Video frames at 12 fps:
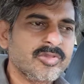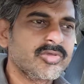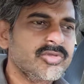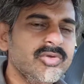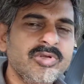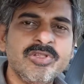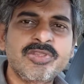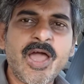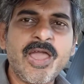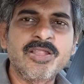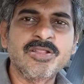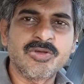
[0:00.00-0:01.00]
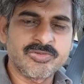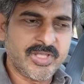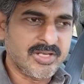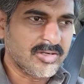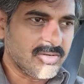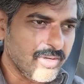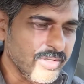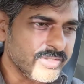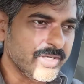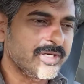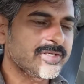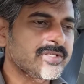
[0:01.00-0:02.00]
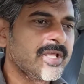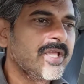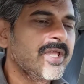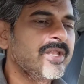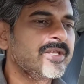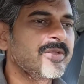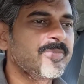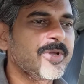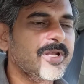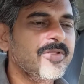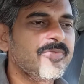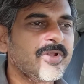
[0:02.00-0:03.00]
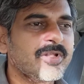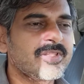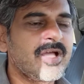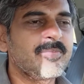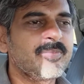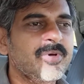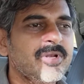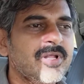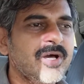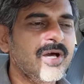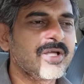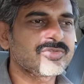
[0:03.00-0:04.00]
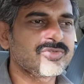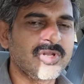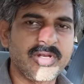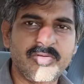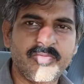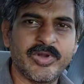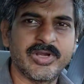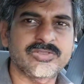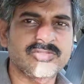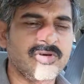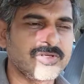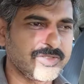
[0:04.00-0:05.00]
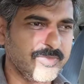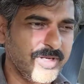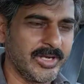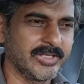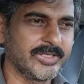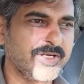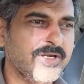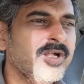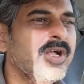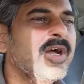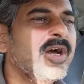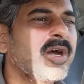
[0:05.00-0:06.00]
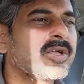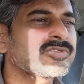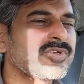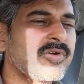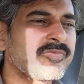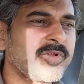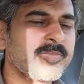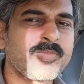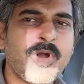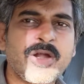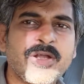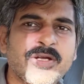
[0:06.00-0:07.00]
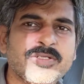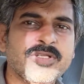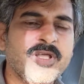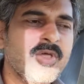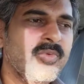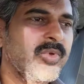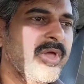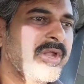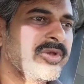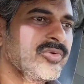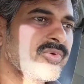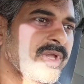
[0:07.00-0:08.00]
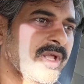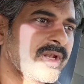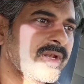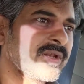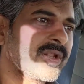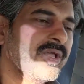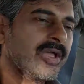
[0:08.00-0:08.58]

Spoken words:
So you design those enclosures in typically, for example, SolidWorks or similar other software products, where you can